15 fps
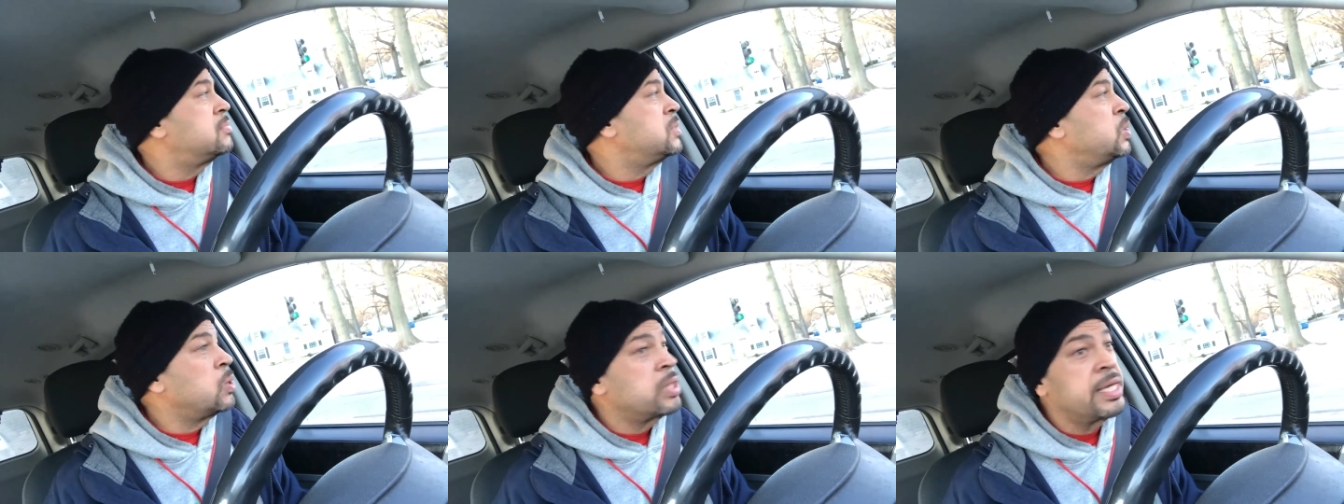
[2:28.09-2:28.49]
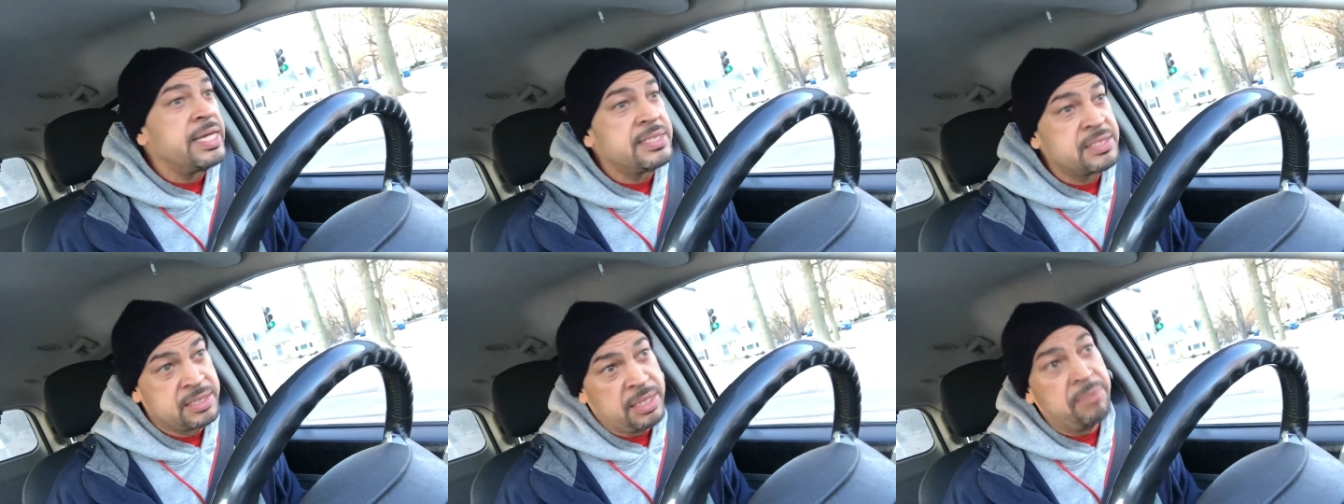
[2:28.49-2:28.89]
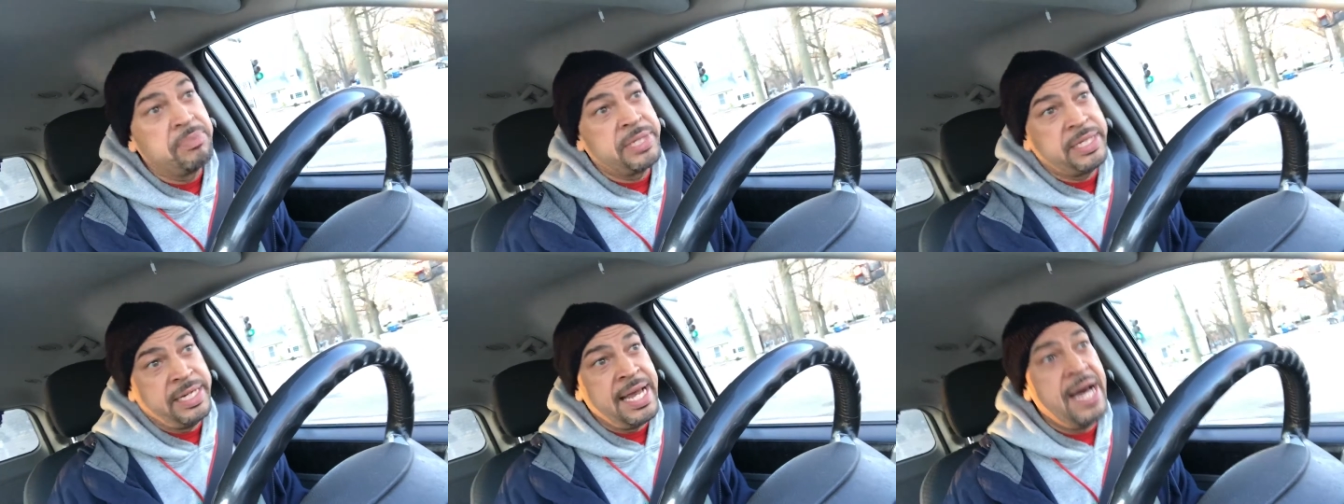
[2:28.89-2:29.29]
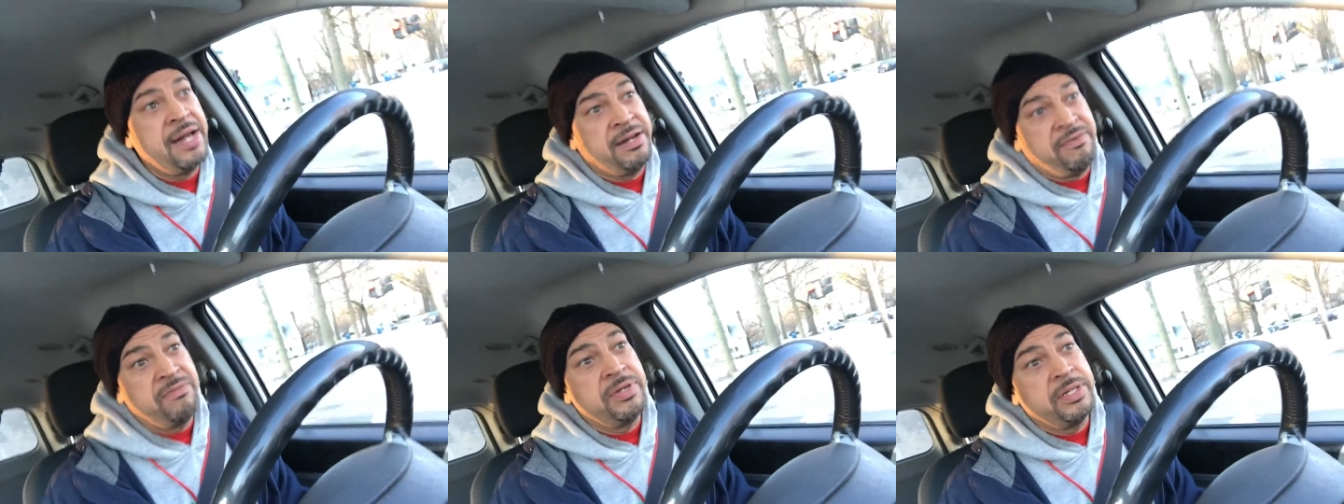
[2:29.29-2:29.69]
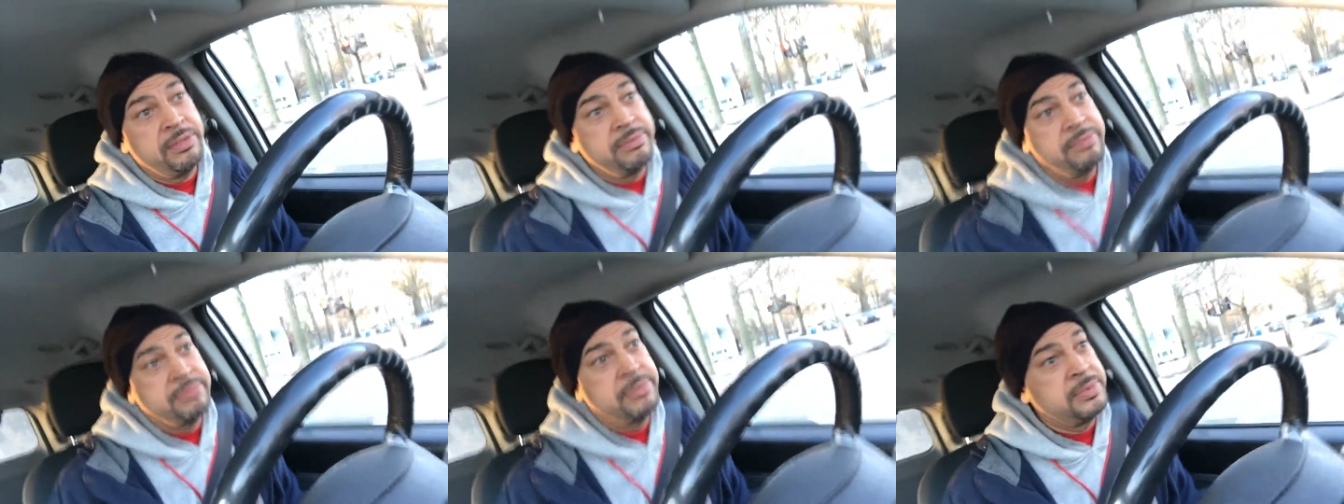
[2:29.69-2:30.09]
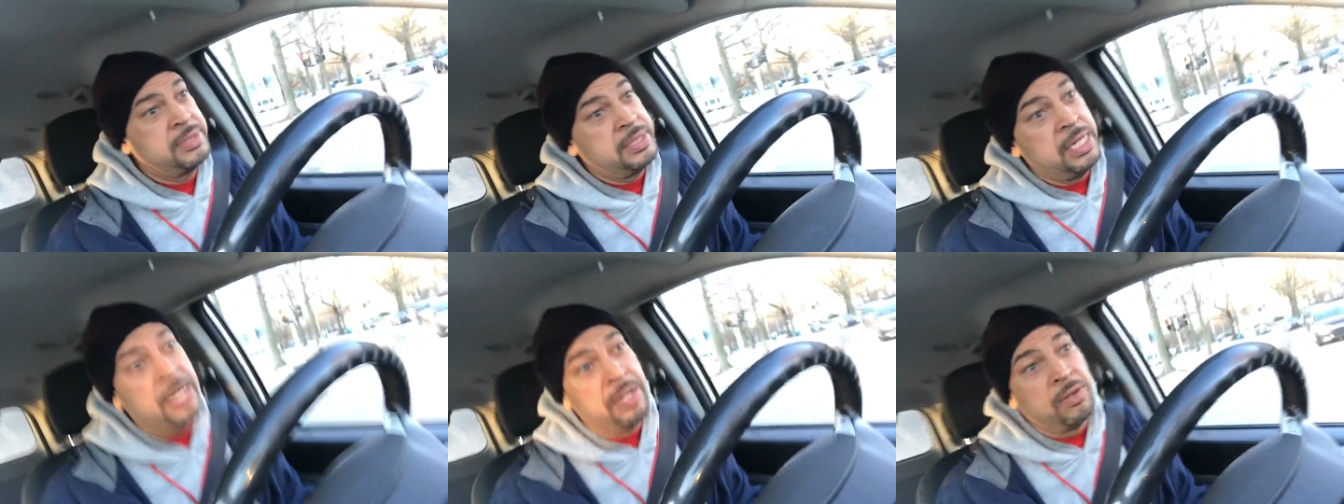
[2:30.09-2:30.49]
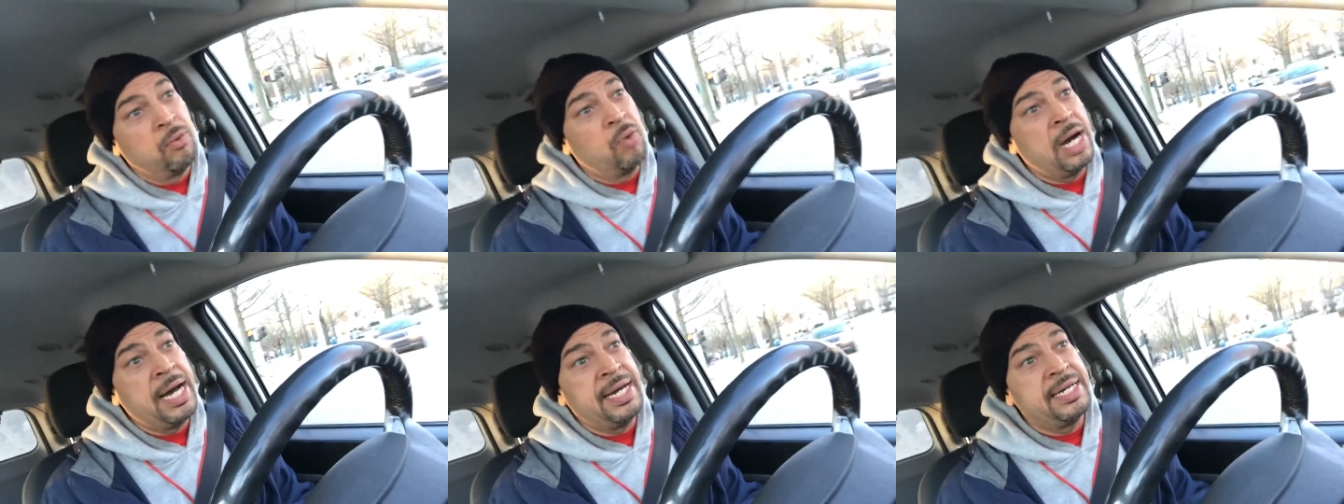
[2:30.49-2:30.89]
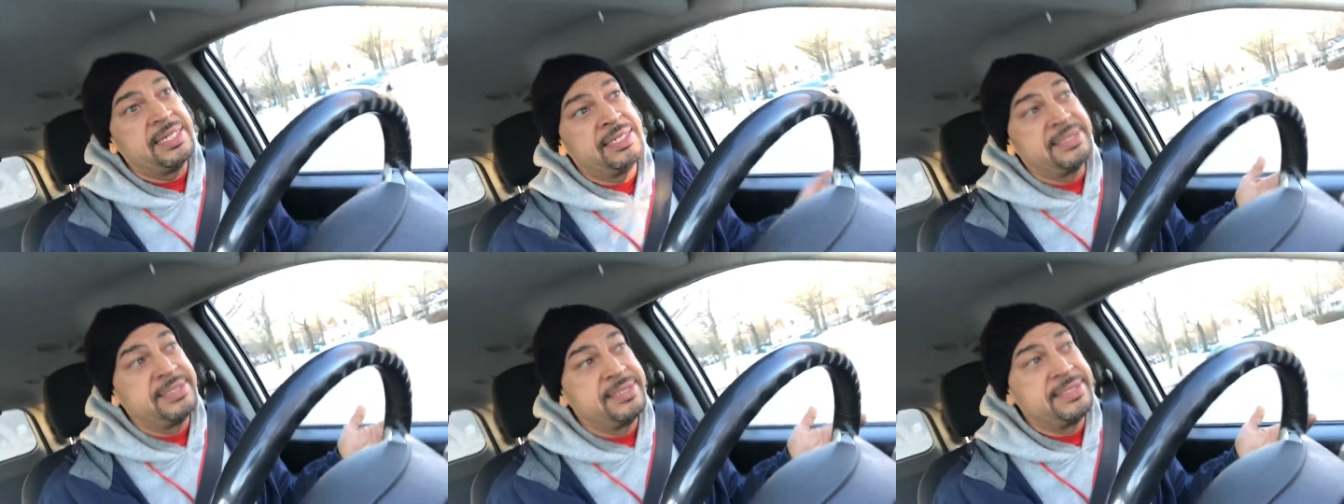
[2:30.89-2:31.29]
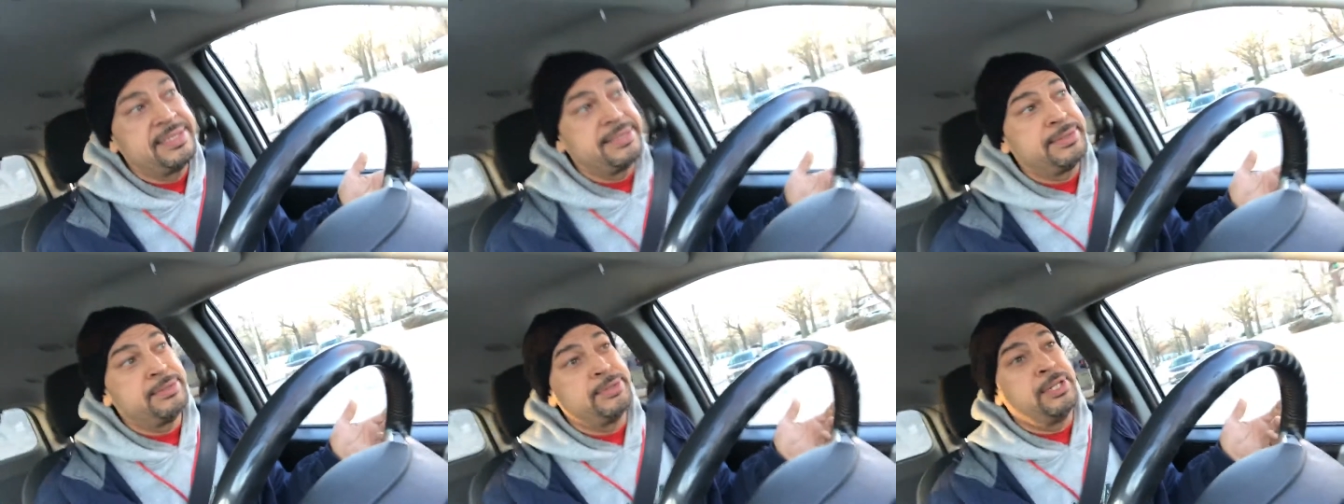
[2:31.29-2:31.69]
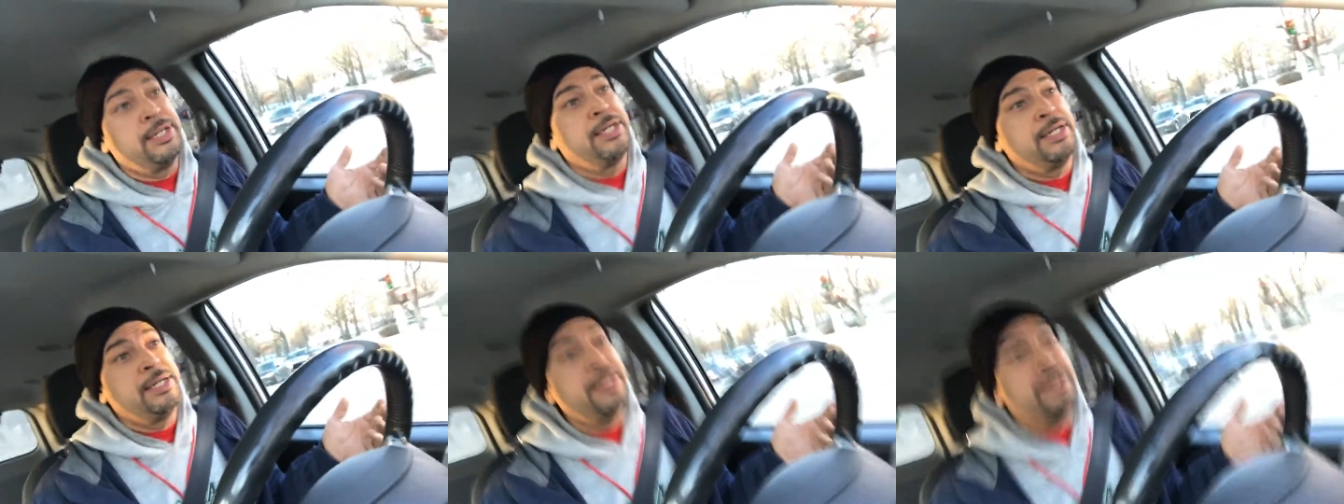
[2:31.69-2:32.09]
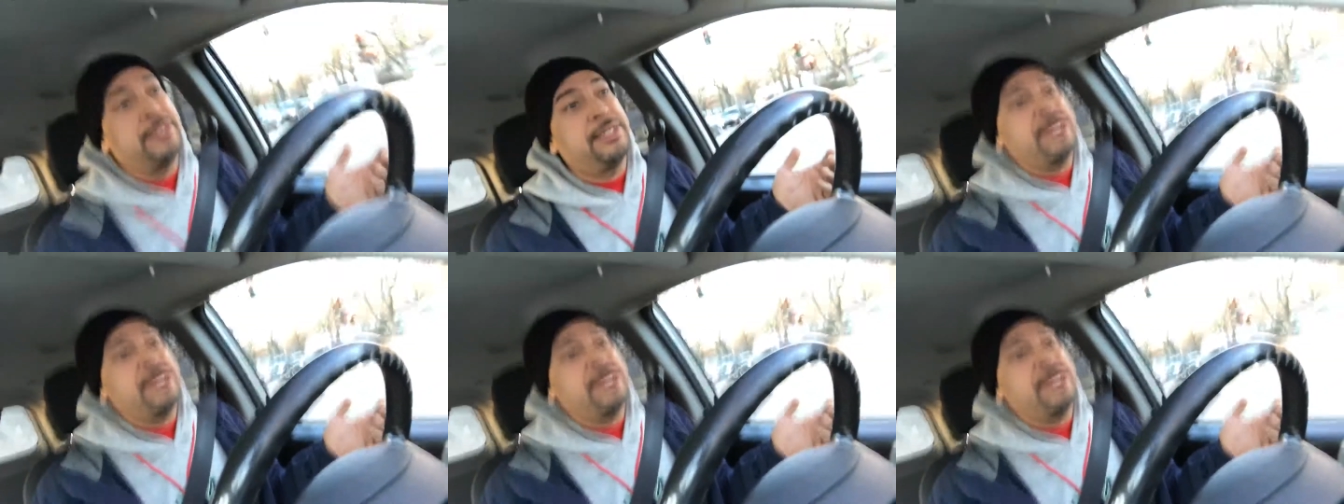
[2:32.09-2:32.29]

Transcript: you'll get something out of it. Otherwise, uh,